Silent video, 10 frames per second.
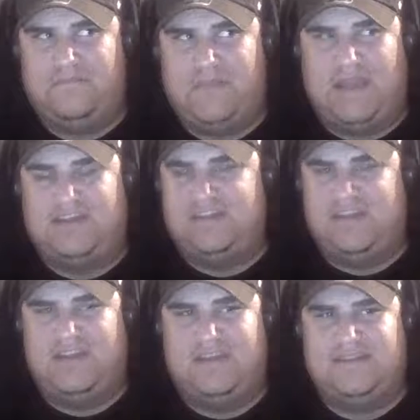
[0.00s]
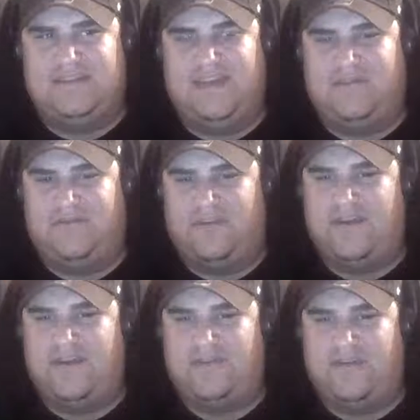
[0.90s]
edged in his head
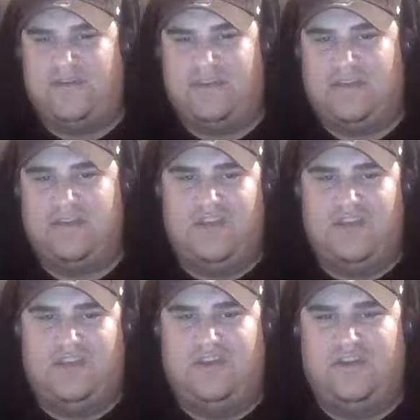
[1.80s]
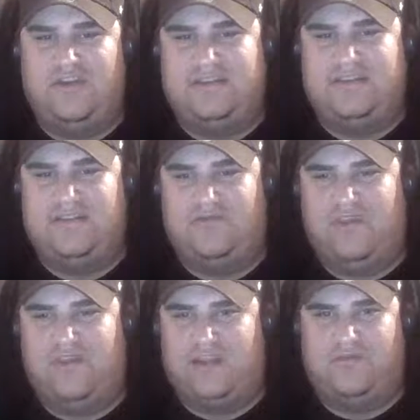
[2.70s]
forever. And you know he's going to
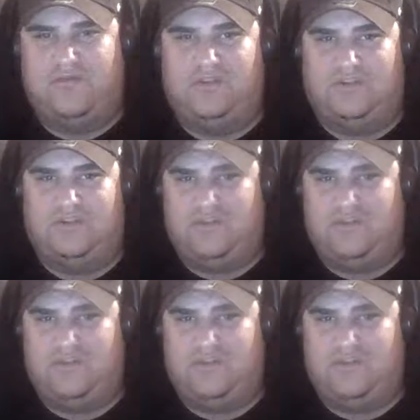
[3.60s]
rock and roll.